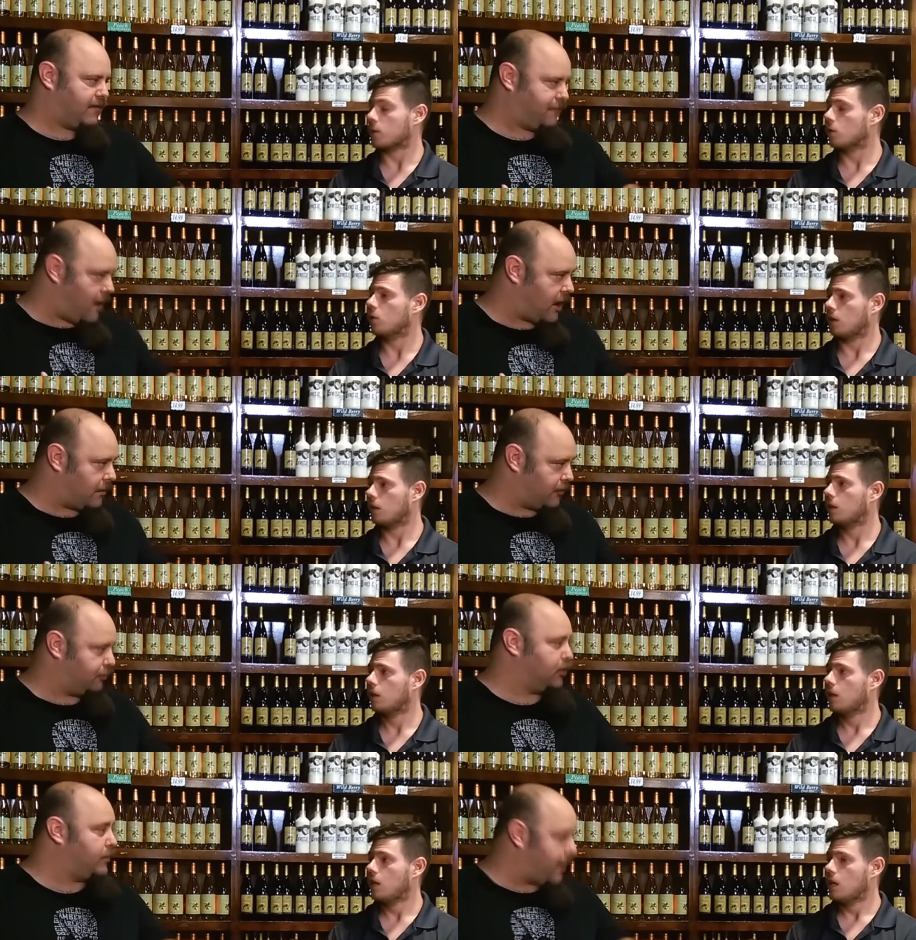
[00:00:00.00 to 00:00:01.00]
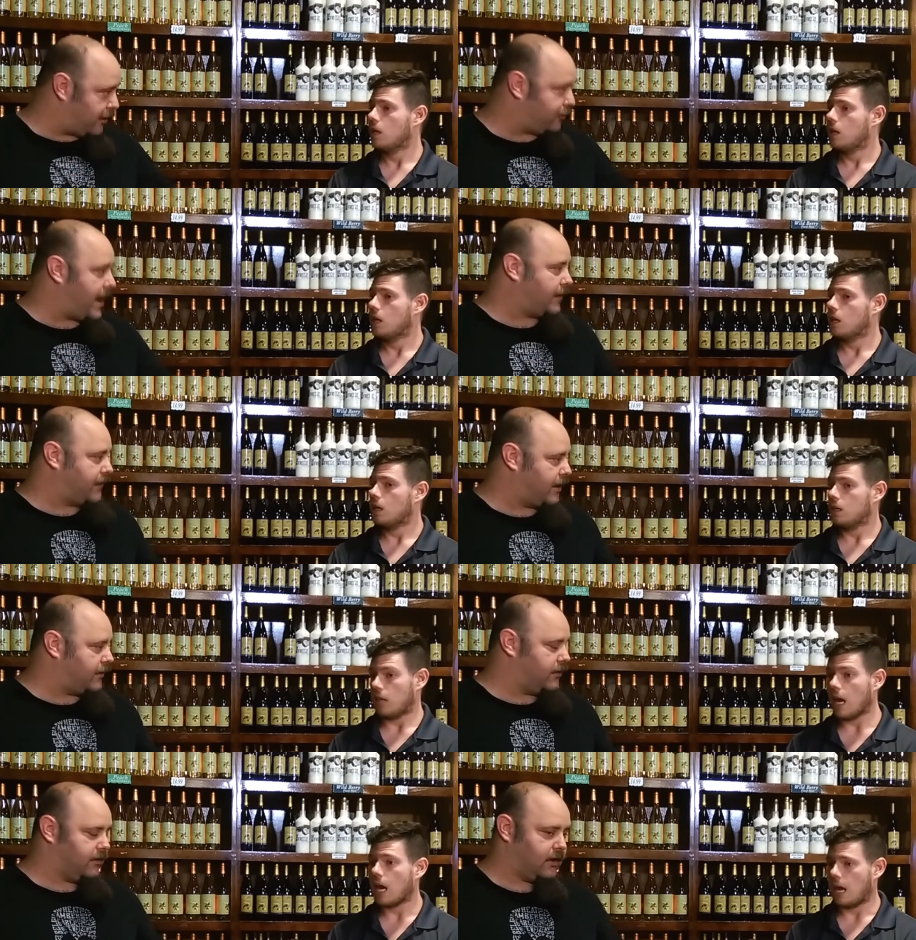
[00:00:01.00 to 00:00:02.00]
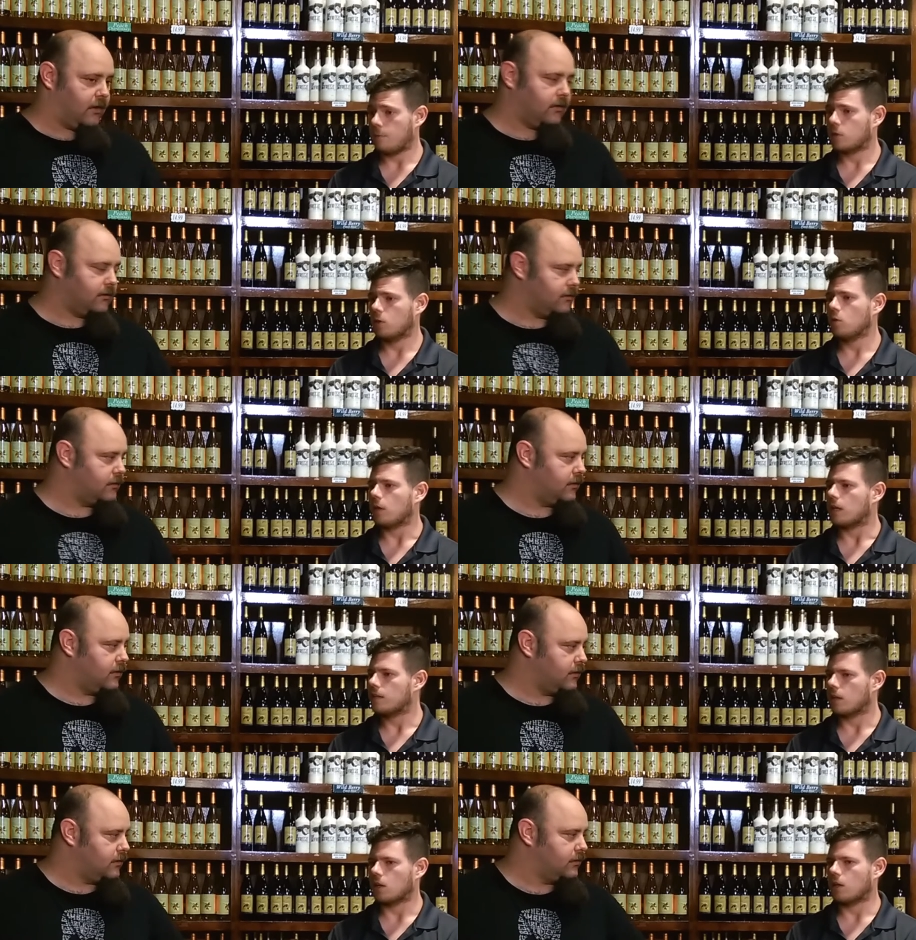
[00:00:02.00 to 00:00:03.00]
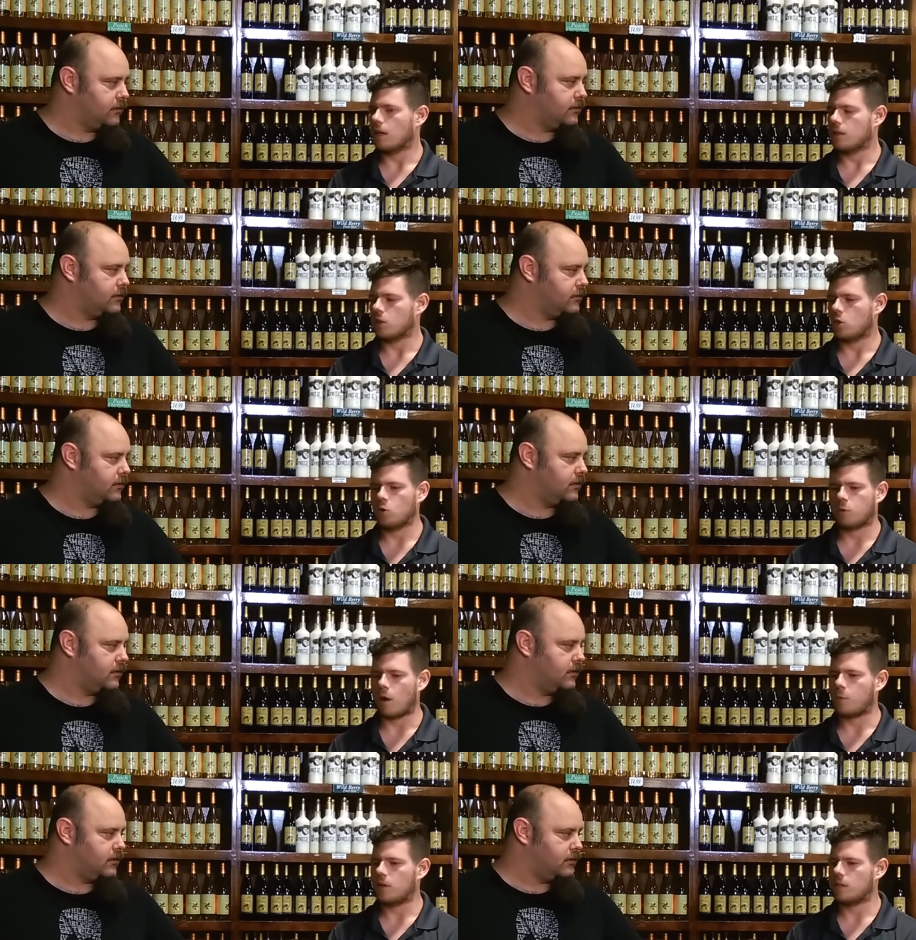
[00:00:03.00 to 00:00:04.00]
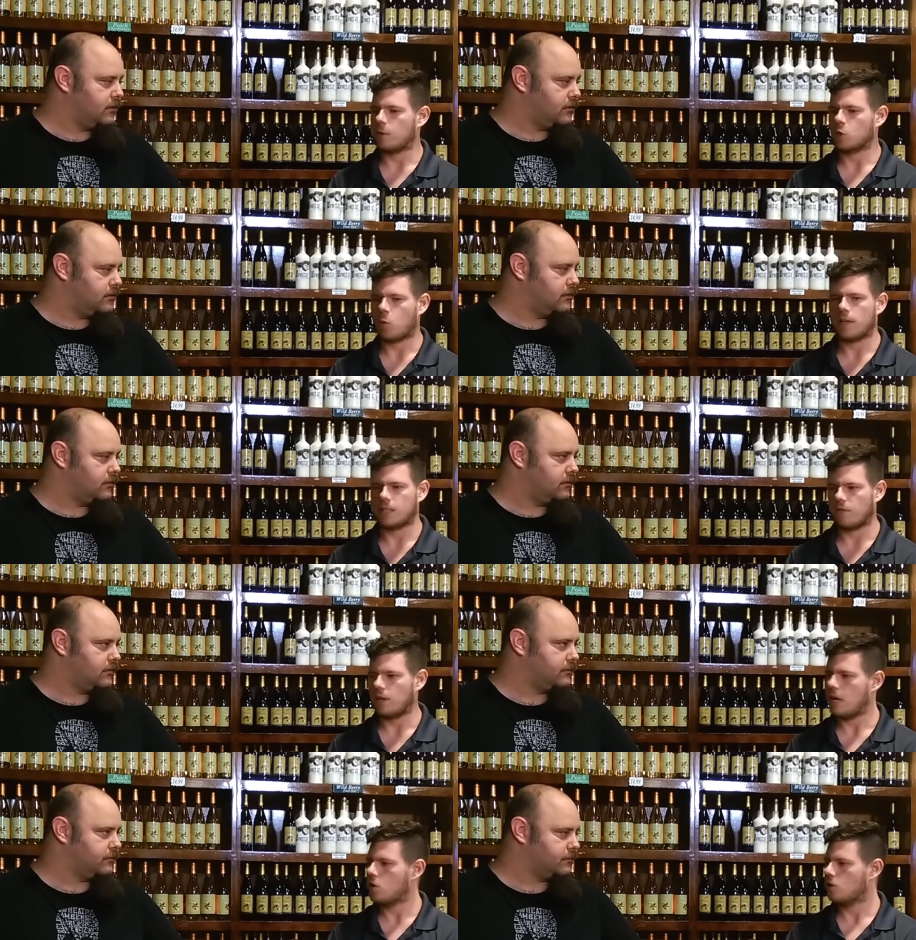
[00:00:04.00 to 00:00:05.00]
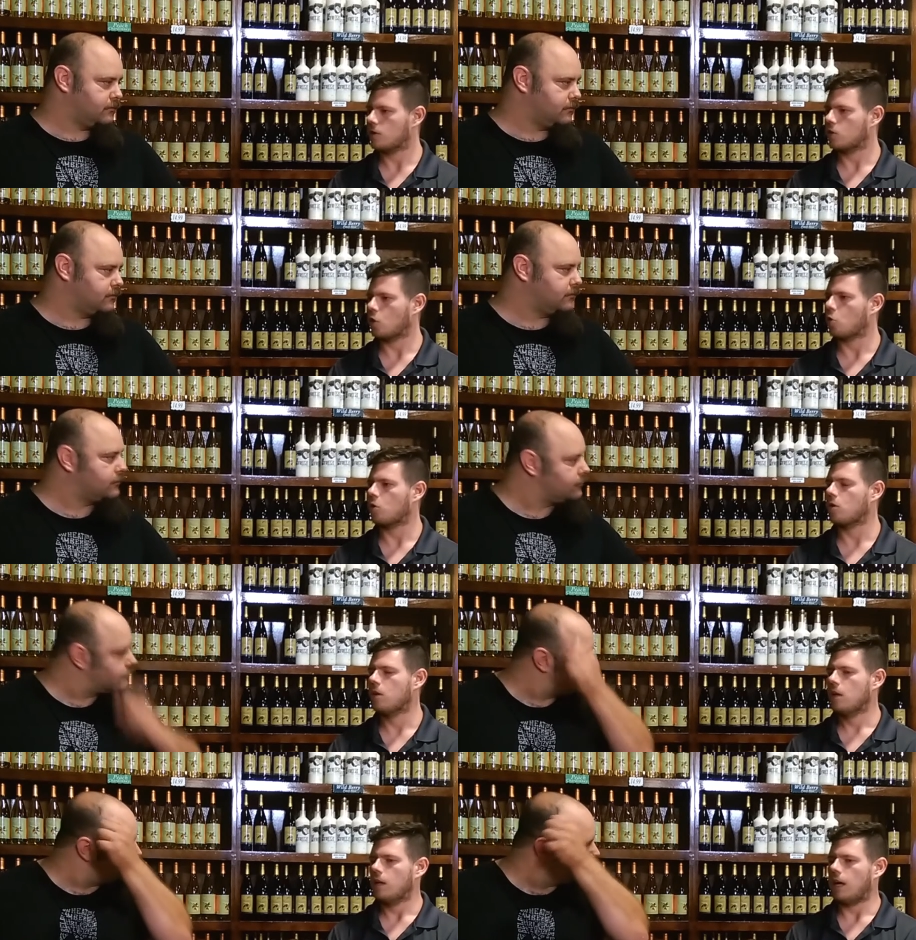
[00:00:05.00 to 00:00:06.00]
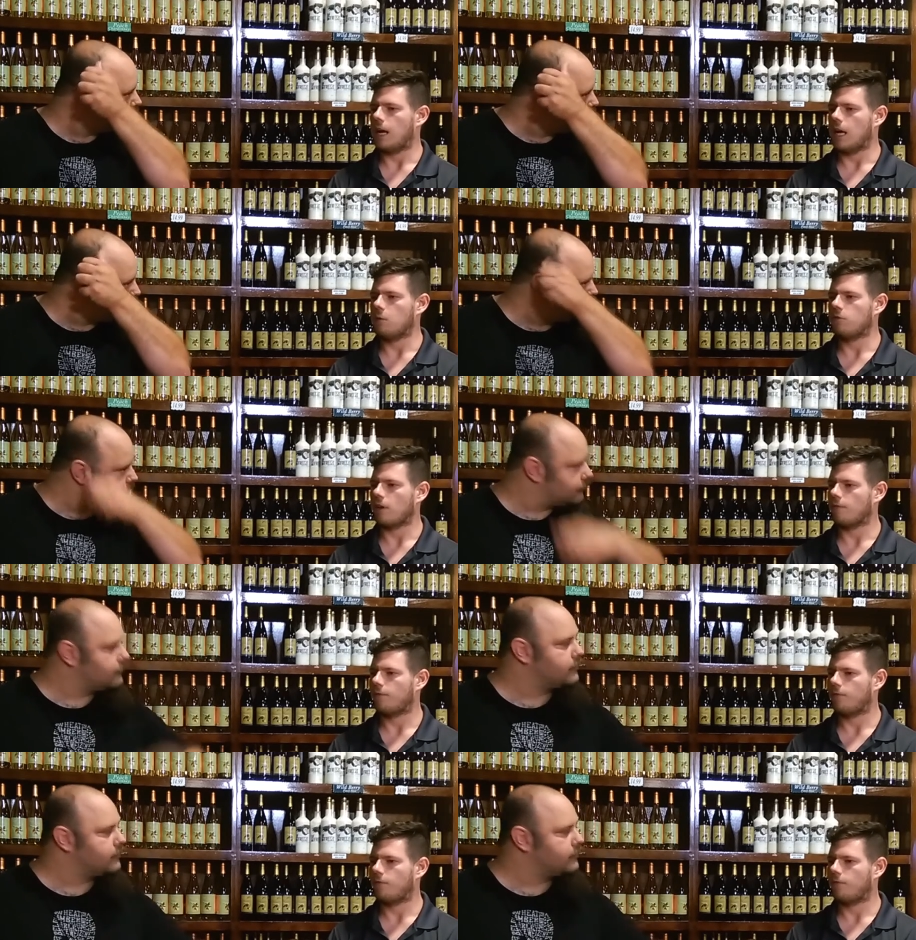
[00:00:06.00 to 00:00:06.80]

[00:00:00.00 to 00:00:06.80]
Speaker 1: have a farm. There's blueberries back there. Yeah, you know.
Speaker 2: absolutely. It's a it's a huge property. It's about 27 acres in total. Uh, we've got